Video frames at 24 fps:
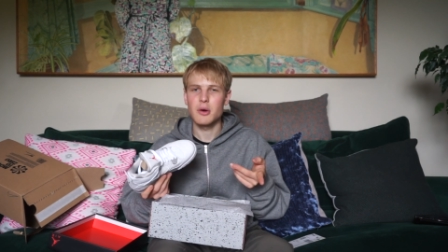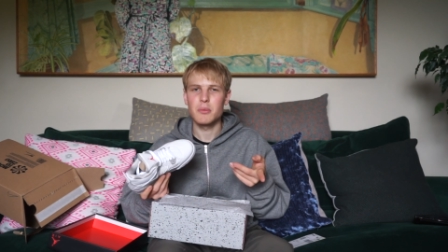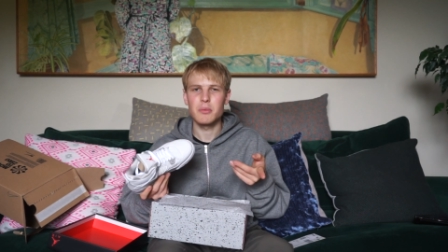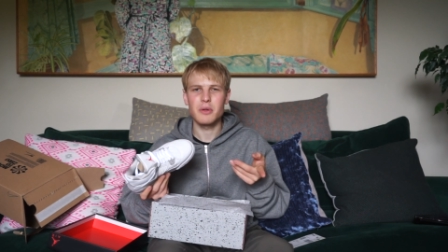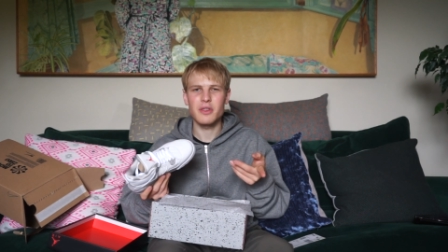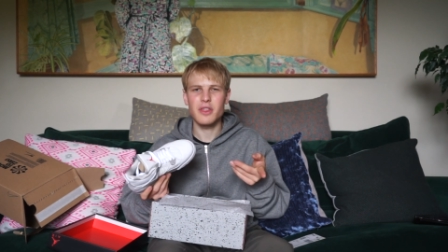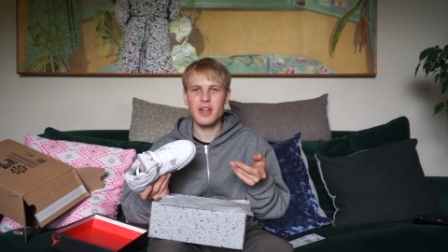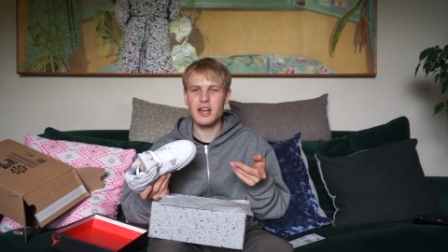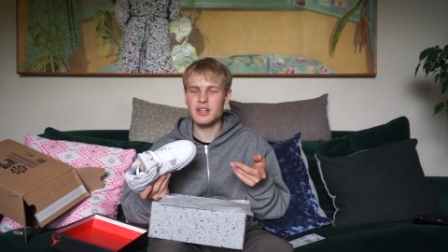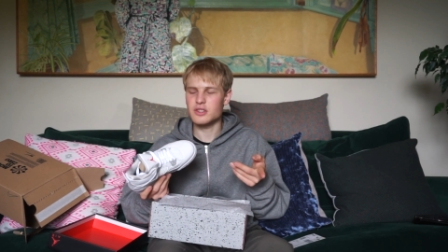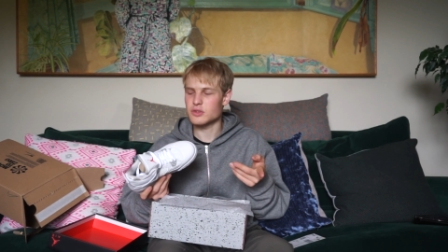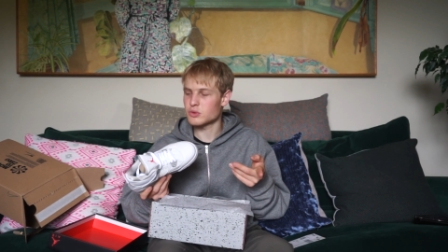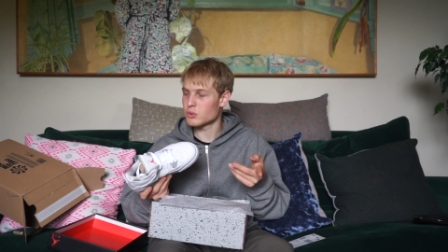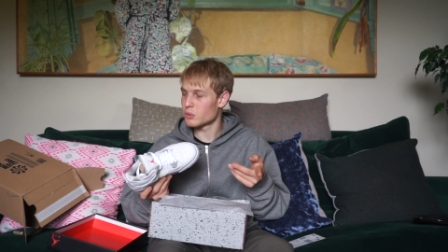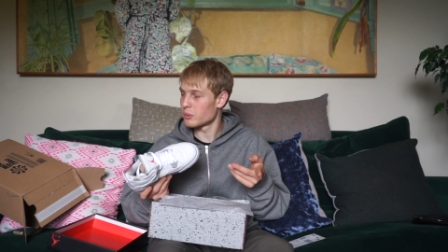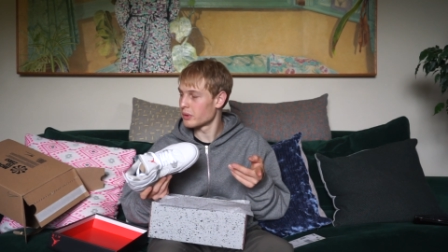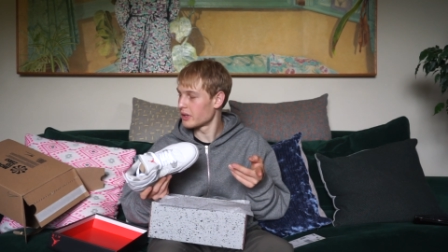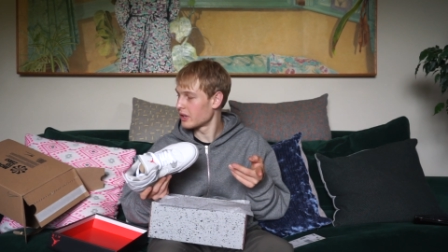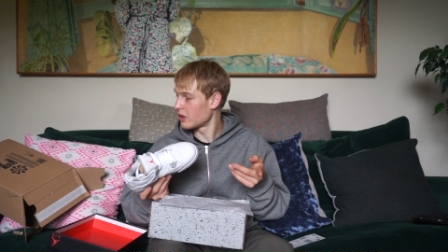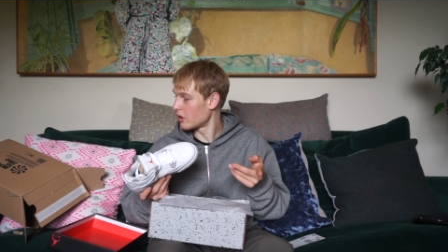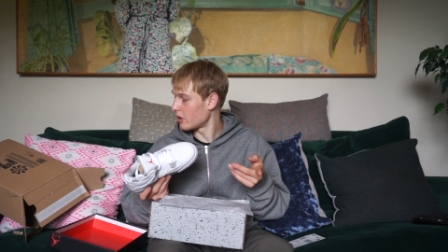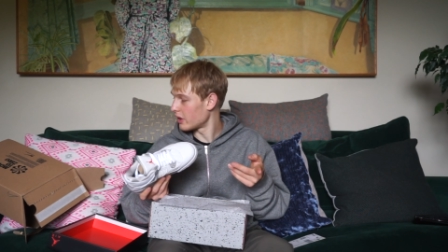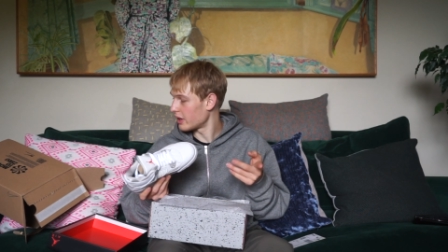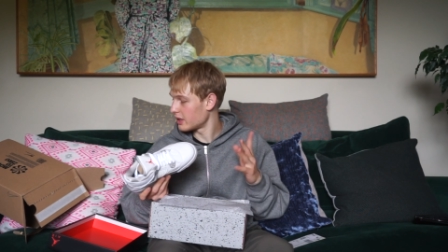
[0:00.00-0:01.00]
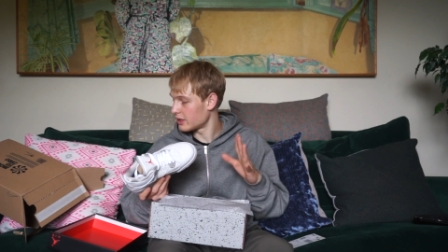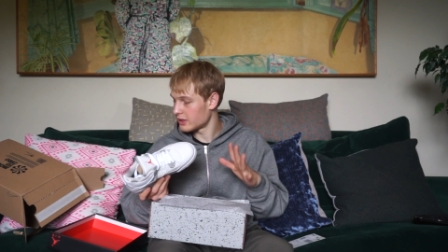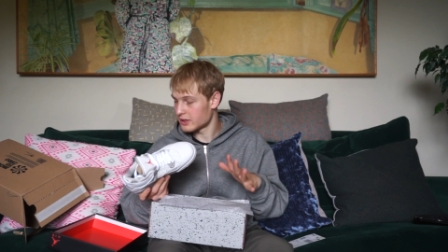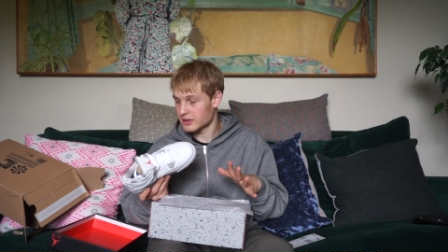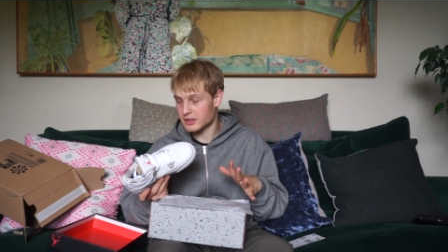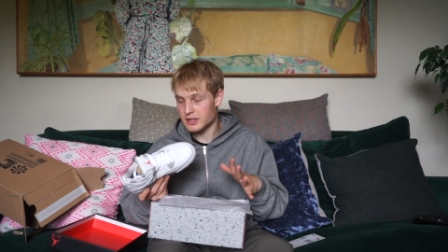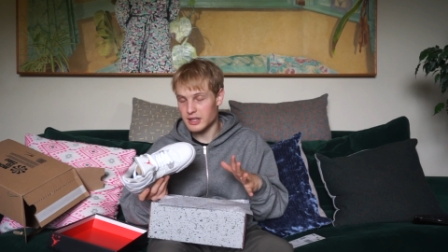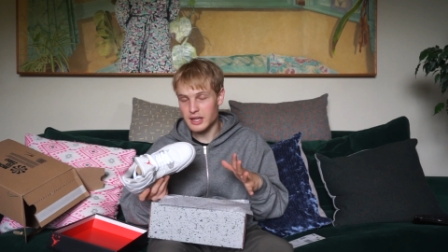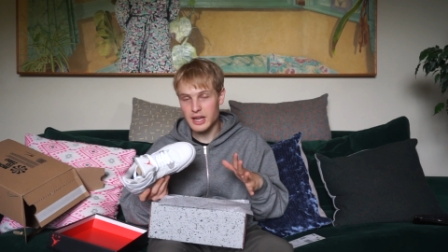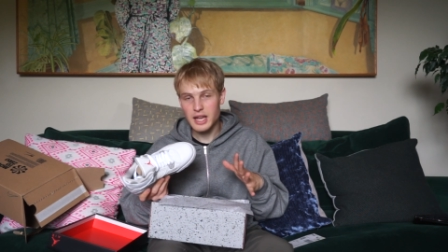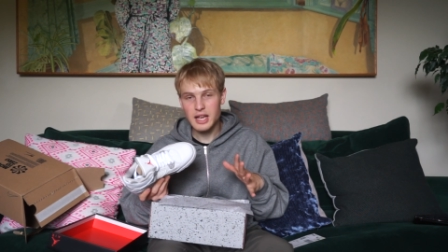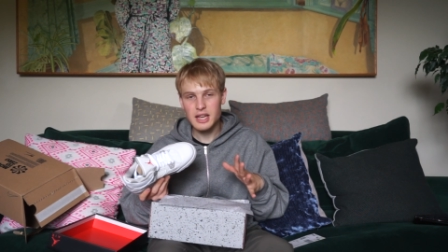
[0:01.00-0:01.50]
But that's all we got in
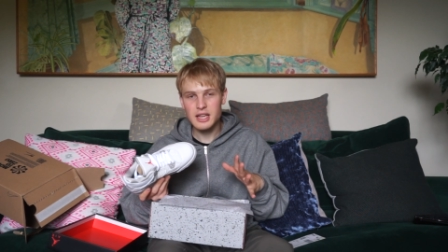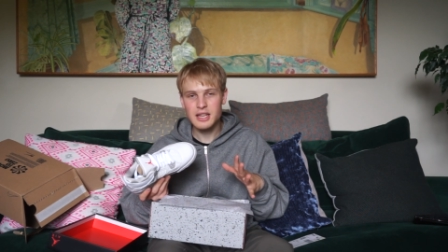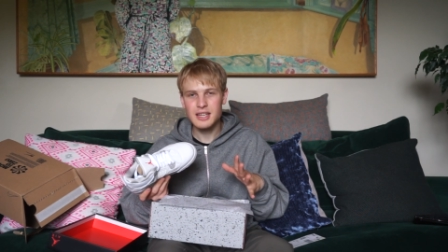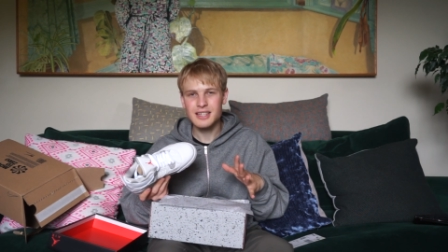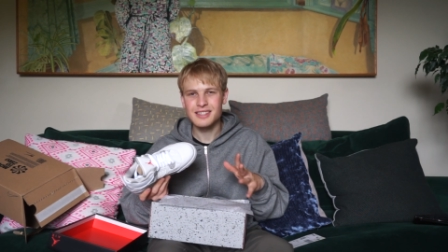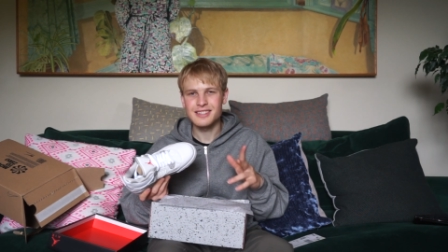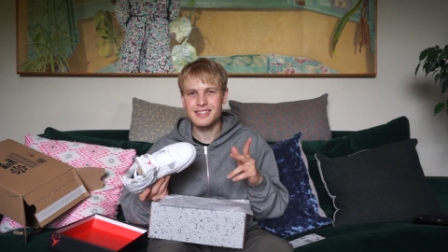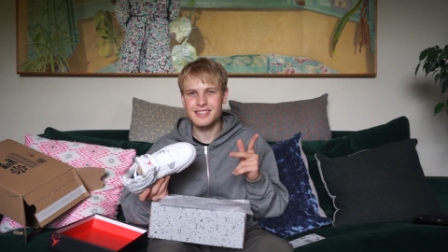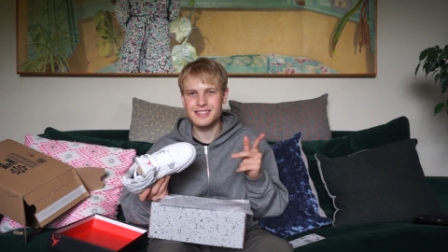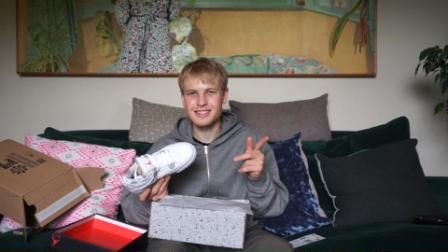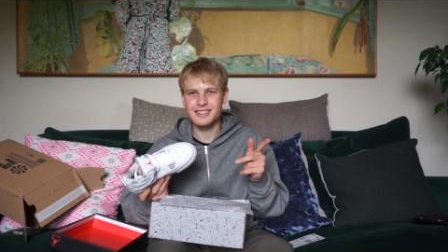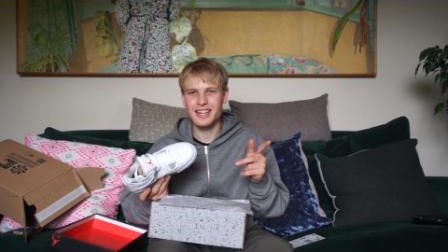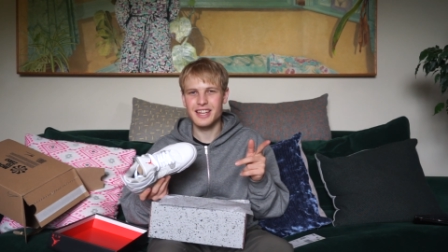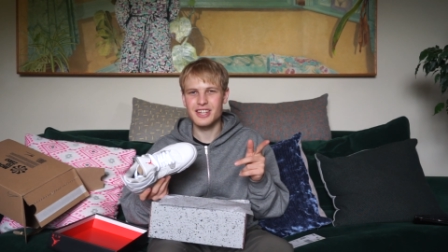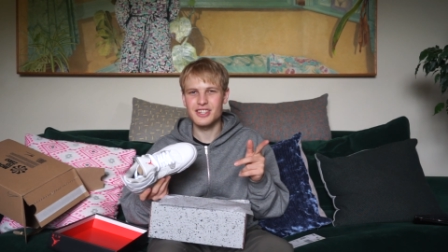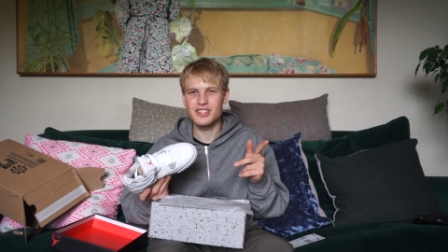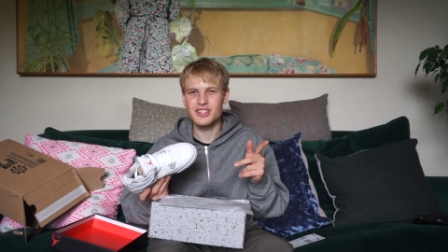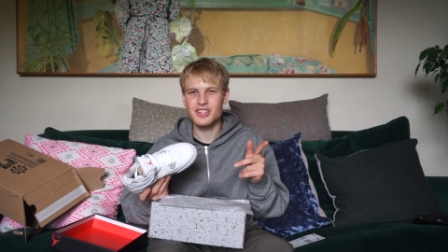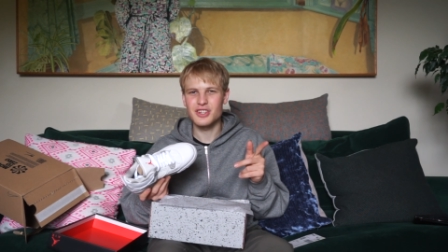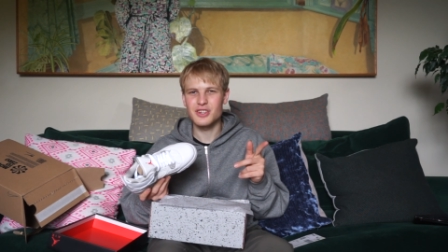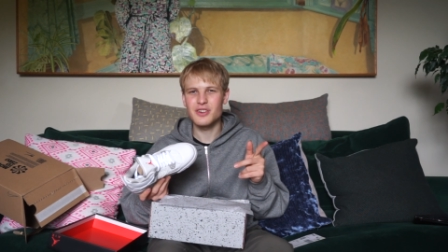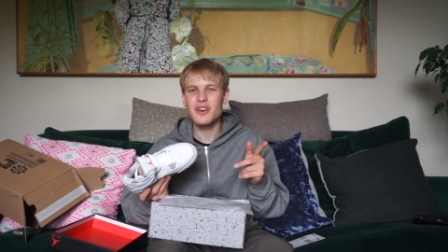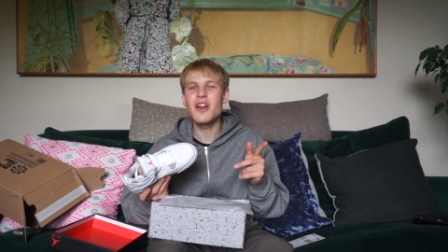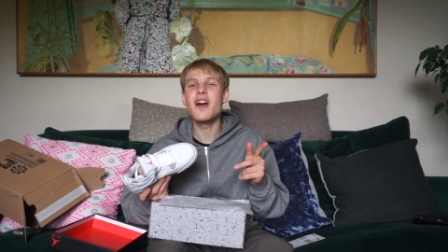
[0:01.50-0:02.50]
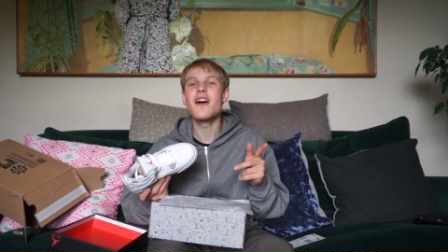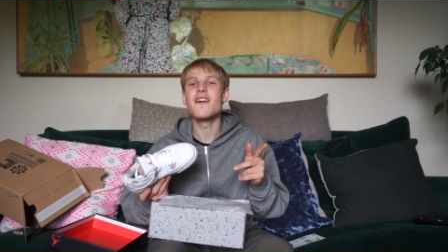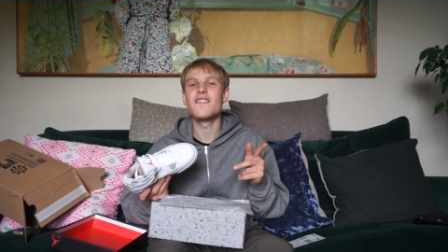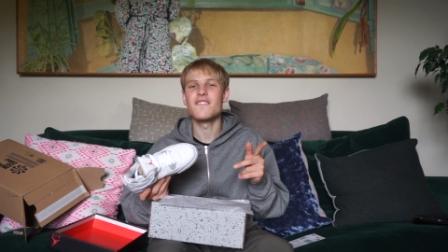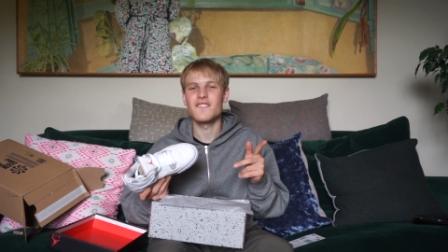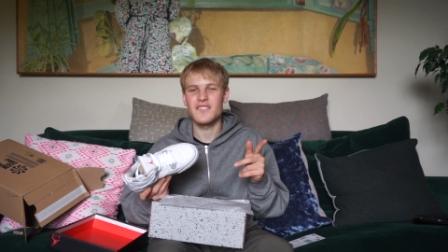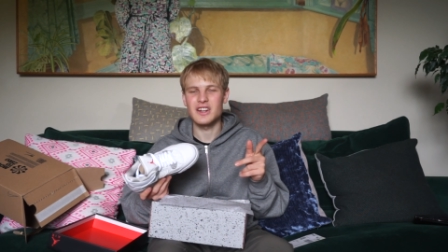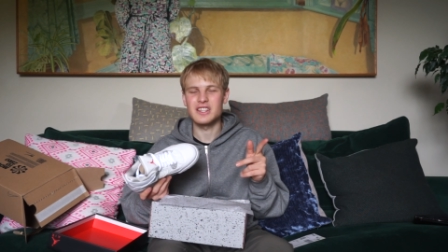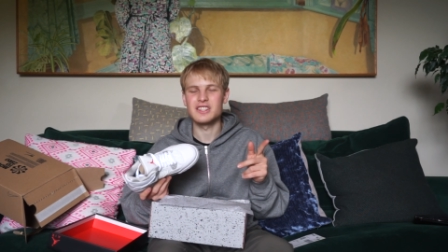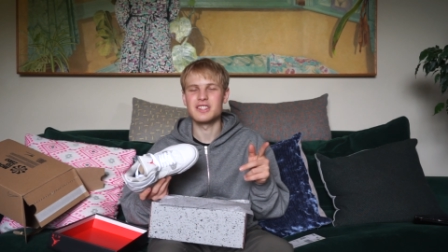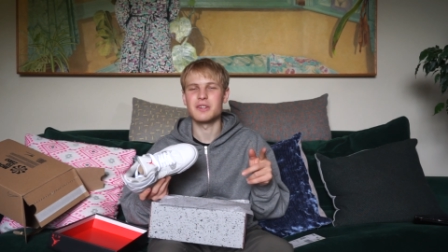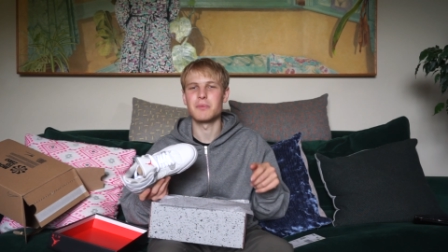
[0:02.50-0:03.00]
today, so stay tuned
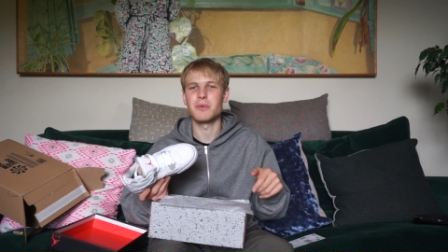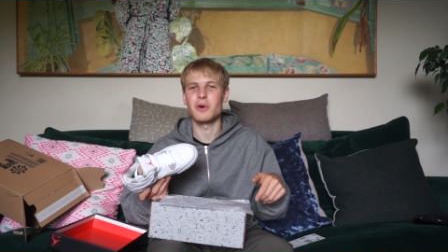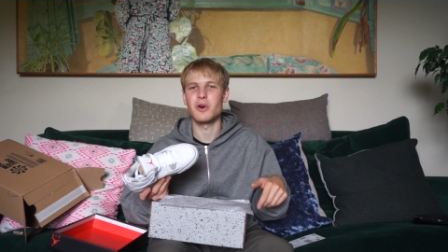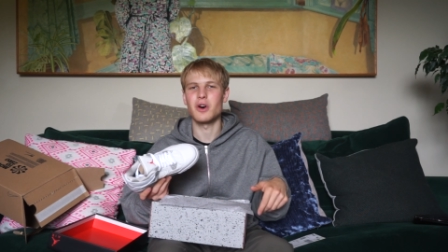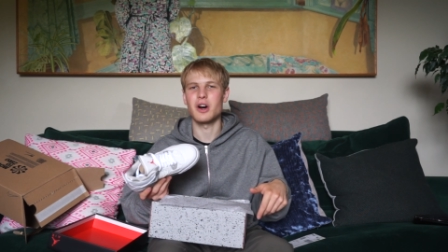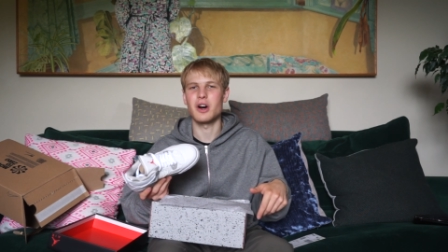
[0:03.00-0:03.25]
for some more